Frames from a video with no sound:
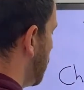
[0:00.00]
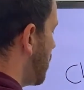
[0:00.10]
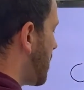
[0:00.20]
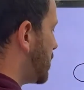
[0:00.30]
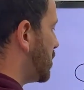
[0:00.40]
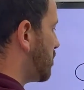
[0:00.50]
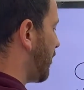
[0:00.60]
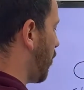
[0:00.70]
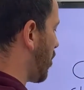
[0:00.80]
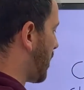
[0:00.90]
We mentioned
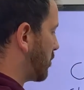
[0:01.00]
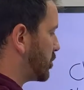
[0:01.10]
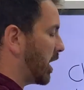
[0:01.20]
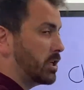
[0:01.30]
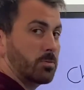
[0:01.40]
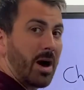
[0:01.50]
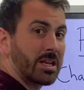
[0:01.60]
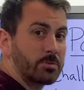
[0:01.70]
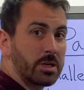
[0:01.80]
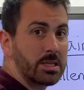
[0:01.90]
before about change
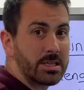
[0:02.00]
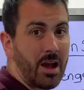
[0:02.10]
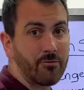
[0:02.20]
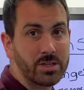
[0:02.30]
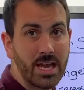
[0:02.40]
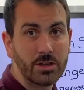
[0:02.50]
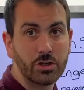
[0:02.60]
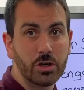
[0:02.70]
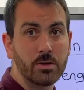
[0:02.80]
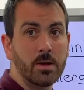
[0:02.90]
management and staff
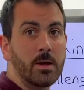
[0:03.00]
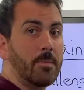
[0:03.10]
retention.